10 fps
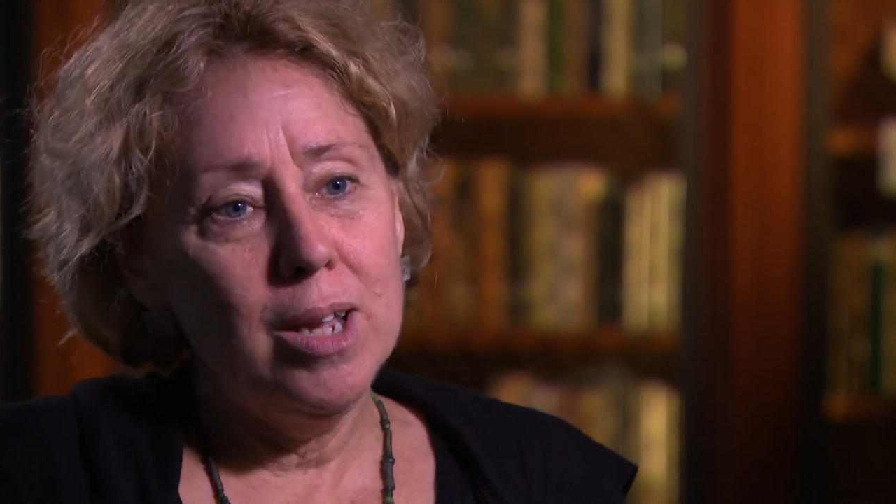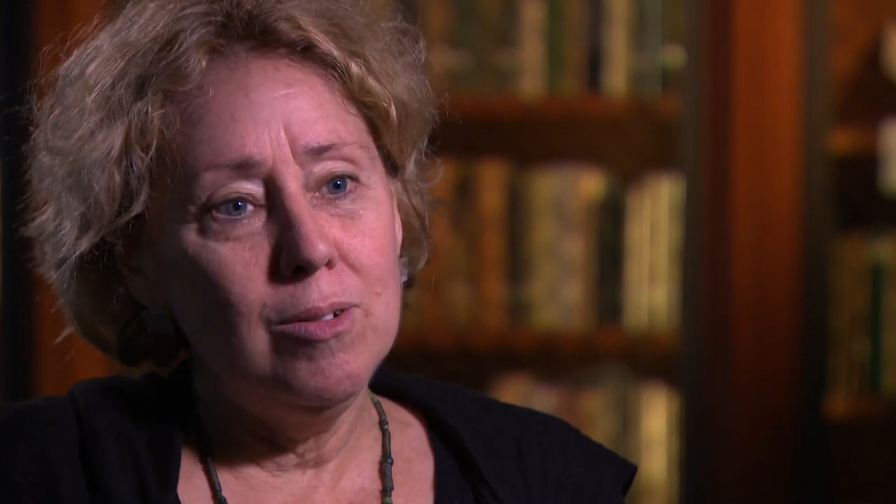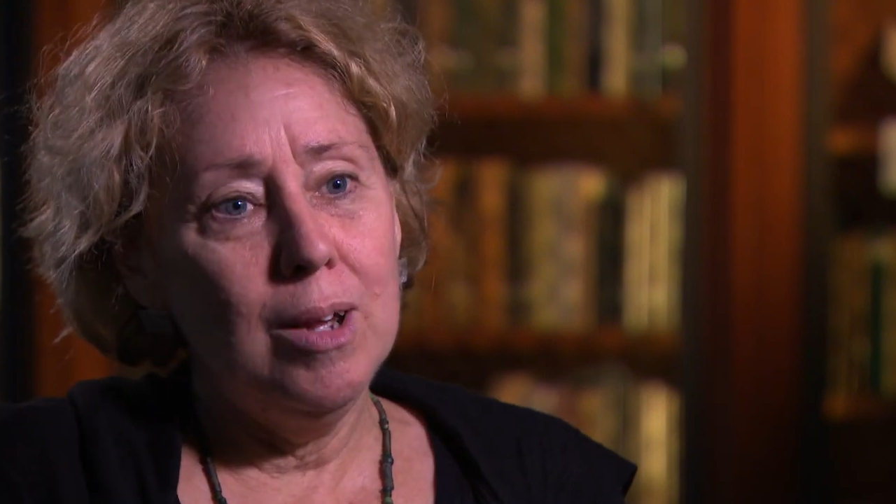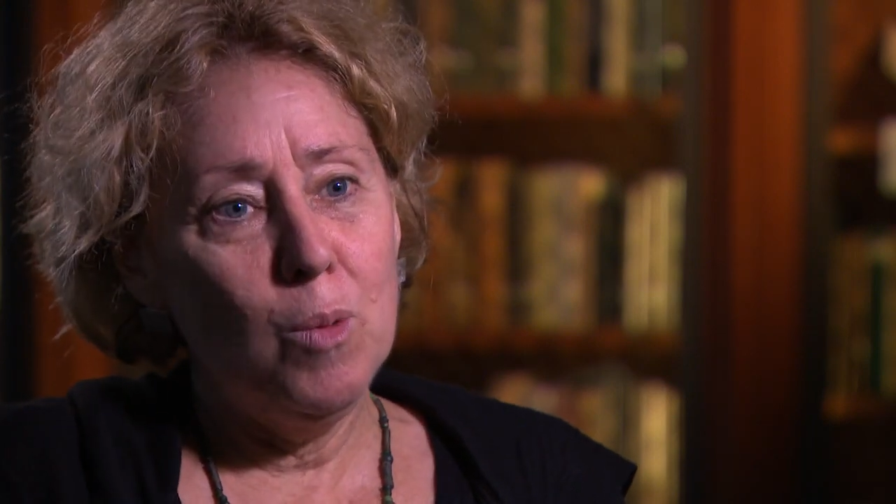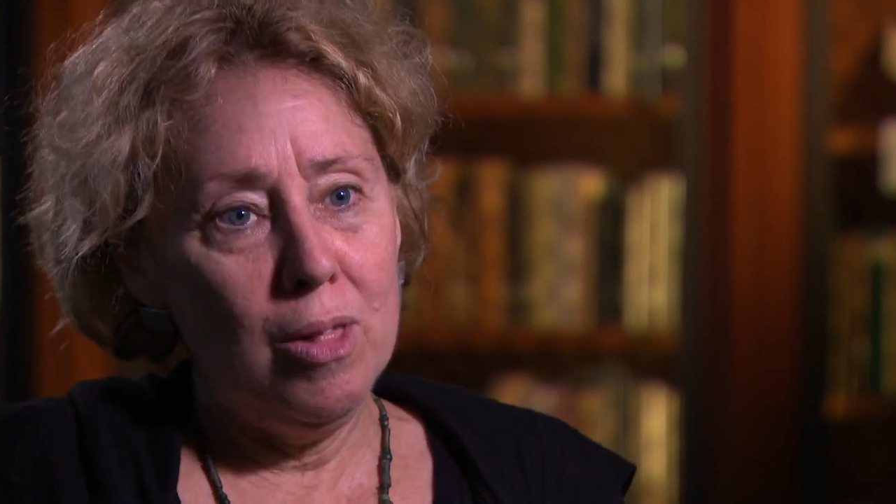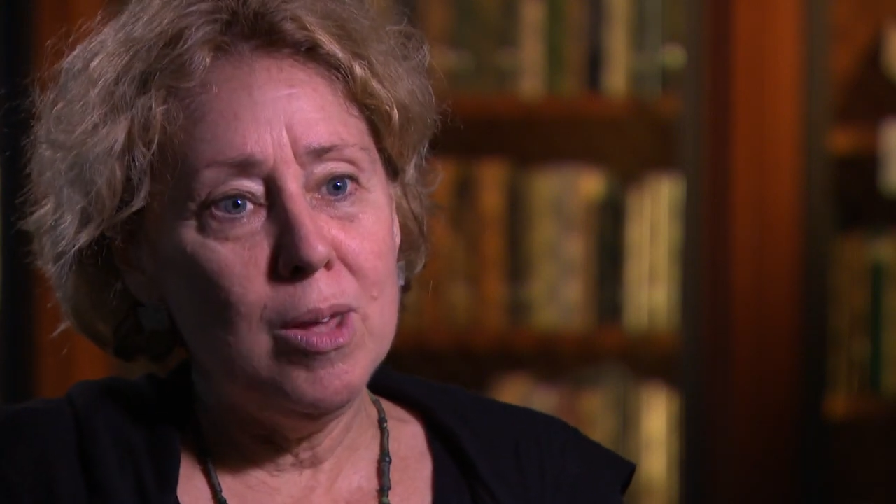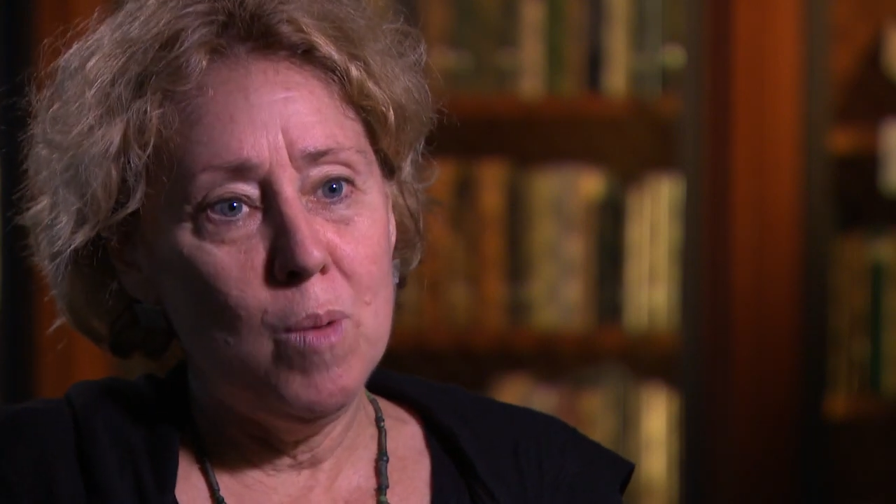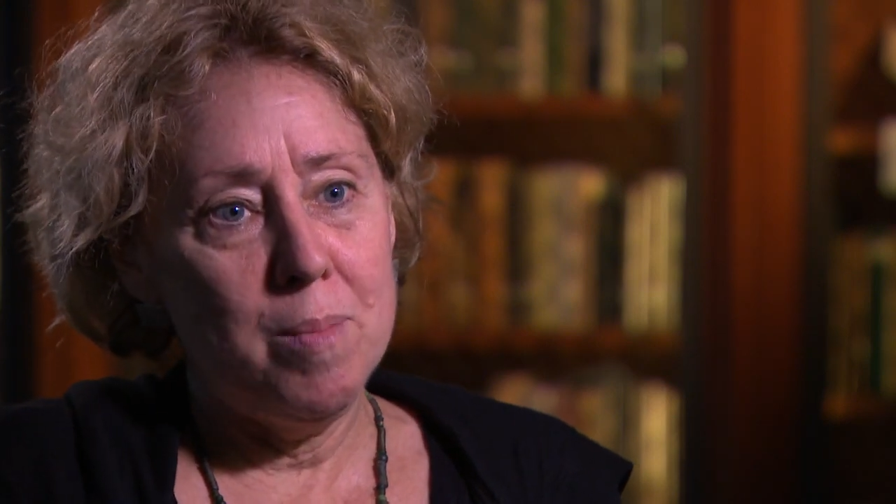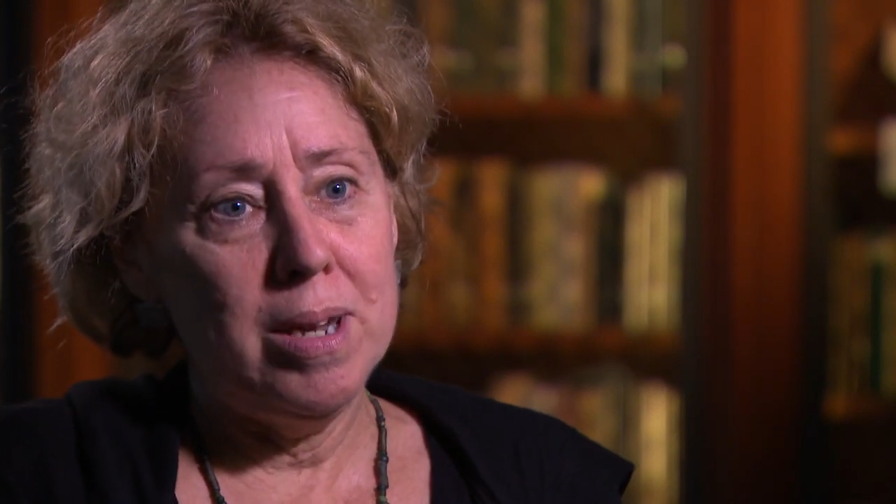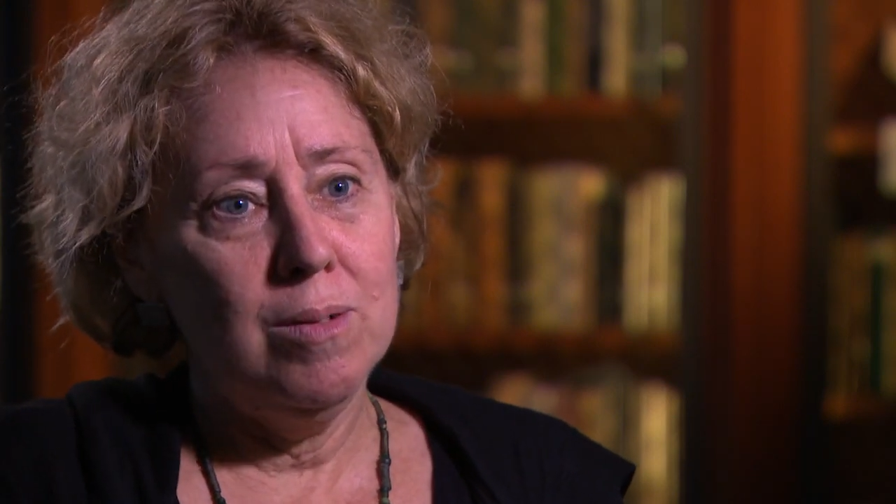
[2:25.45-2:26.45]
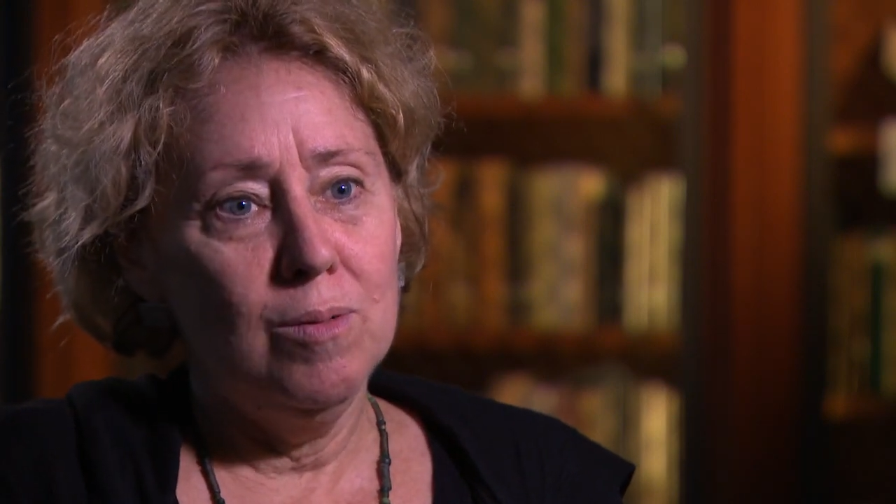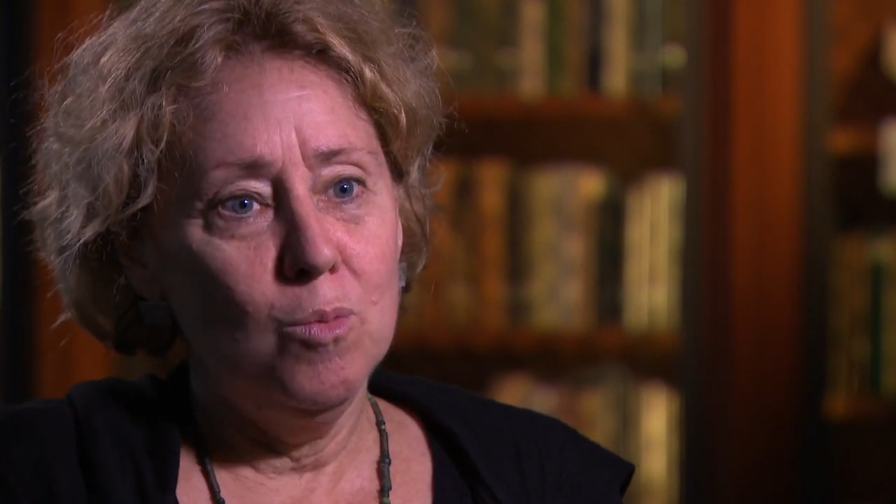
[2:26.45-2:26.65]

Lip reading: what wealthy women